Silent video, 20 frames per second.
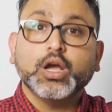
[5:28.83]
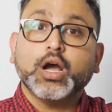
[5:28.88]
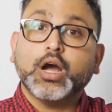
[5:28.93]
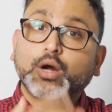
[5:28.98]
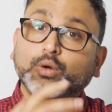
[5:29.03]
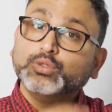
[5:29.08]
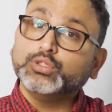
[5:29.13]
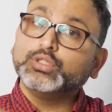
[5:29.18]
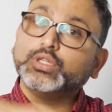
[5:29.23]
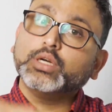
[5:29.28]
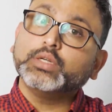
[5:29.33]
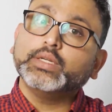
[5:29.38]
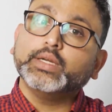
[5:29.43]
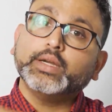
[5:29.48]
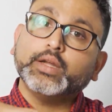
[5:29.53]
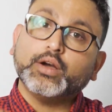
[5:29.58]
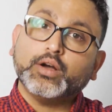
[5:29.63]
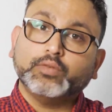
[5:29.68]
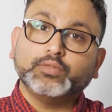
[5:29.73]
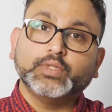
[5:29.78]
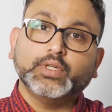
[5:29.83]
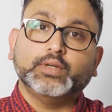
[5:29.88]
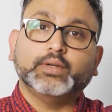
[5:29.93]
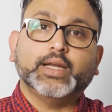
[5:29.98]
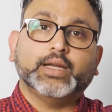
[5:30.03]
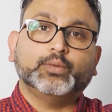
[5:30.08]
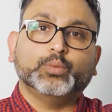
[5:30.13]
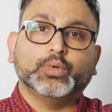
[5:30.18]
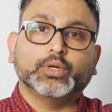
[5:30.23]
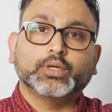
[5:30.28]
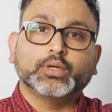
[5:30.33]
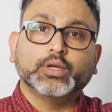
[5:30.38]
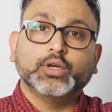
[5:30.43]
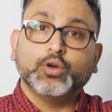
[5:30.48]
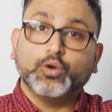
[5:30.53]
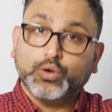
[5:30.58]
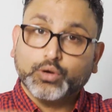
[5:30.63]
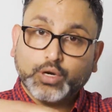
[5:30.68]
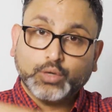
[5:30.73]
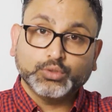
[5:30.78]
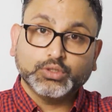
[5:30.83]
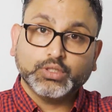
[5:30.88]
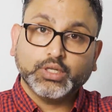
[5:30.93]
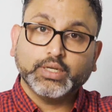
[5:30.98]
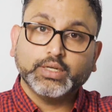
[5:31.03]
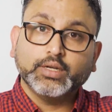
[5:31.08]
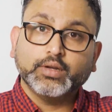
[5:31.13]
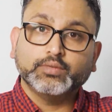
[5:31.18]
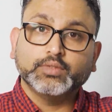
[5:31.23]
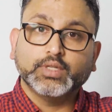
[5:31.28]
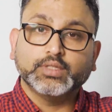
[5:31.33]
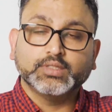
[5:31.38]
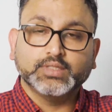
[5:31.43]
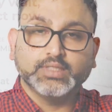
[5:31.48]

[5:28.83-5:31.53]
outside of their network or outside of their